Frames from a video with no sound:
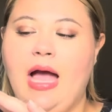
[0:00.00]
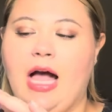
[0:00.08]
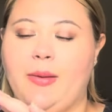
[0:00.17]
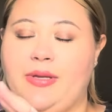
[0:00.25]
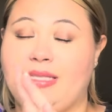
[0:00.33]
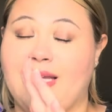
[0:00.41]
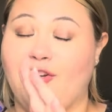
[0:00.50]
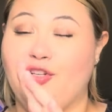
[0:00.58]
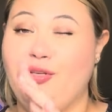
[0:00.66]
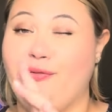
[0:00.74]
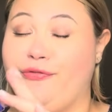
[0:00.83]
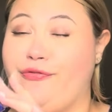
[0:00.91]
Um, it's
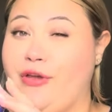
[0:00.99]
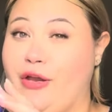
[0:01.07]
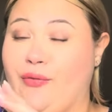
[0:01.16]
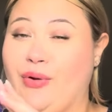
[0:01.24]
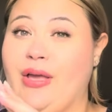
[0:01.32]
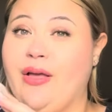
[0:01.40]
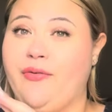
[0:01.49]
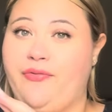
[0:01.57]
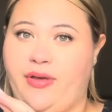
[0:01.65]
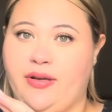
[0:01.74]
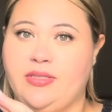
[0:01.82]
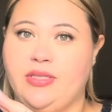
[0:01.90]
actually very
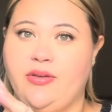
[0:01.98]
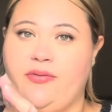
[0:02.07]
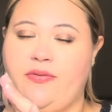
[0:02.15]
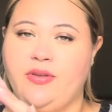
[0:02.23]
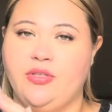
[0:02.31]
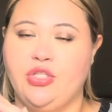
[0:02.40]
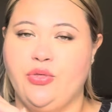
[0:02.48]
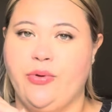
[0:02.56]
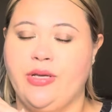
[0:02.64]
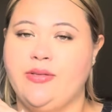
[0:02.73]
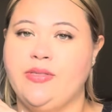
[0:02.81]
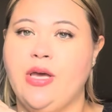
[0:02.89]
effective in
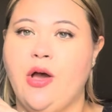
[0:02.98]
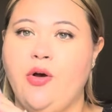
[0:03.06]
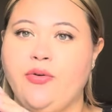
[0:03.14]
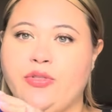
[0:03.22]
doing so.